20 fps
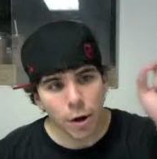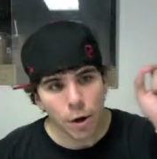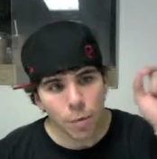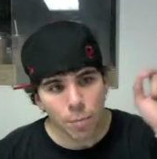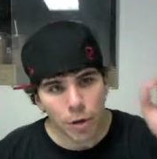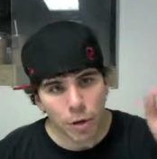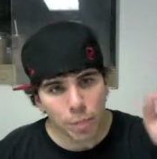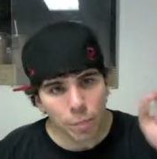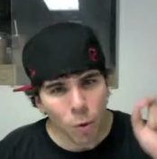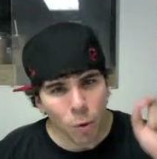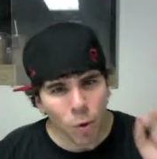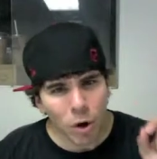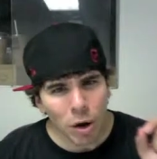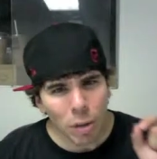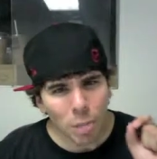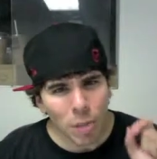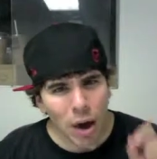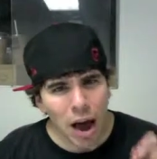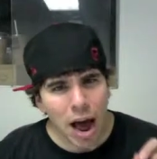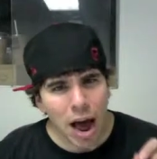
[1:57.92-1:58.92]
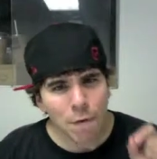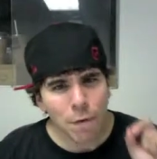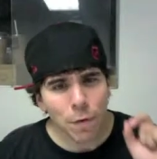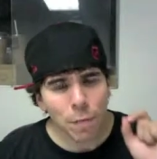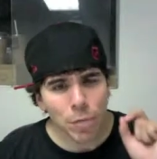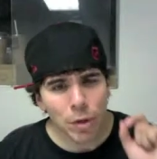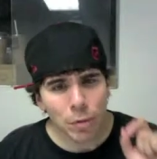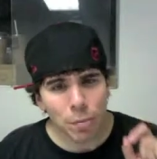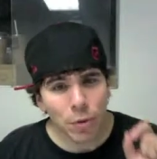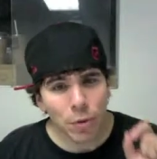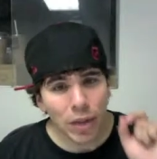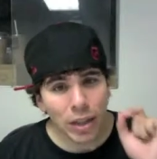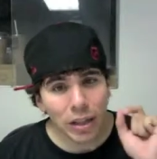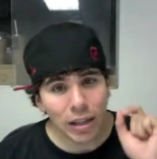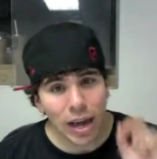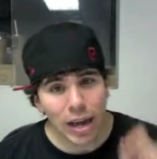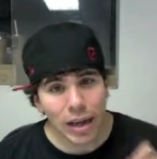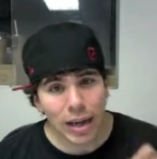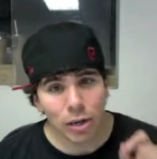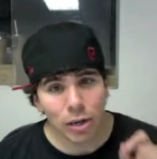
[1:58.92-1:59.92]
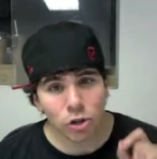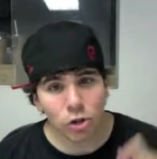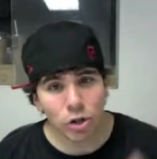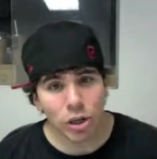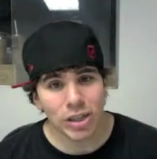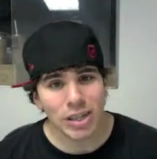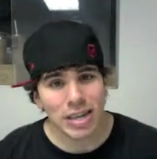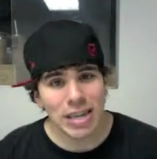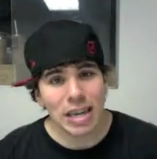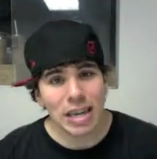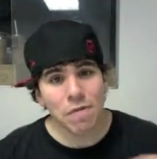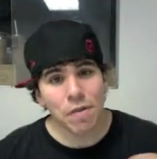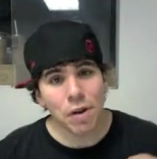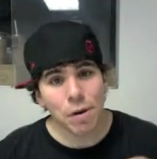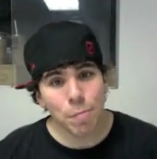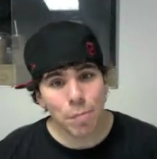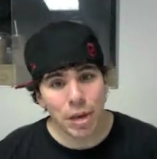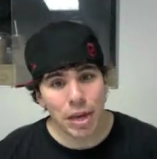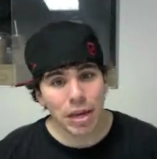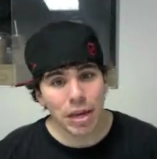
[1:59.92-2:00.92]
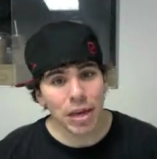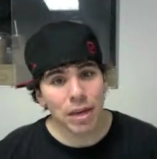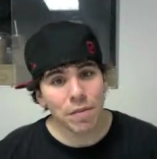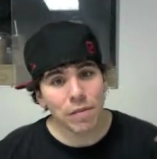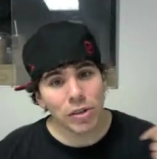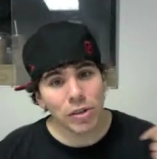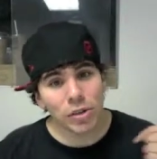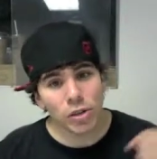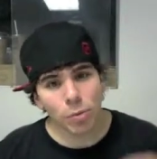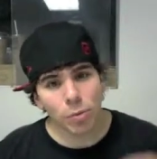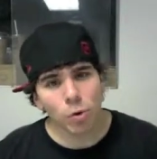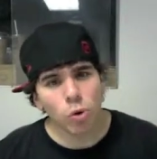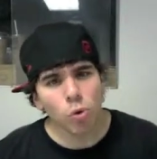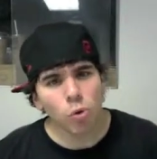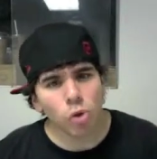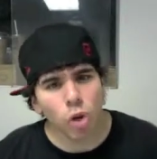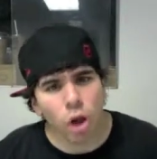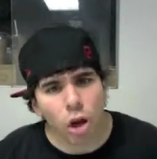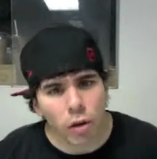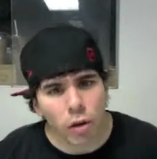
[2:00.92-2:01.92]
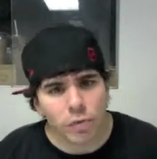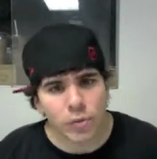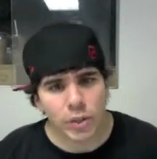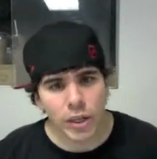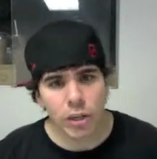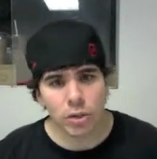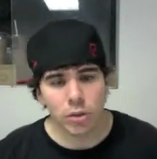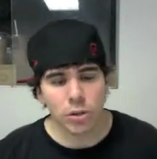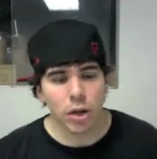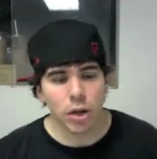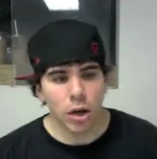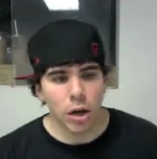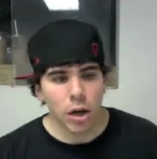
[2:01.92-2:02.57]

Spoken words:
People want to buy from people they like and trust. Even me. Even someone who loves sales.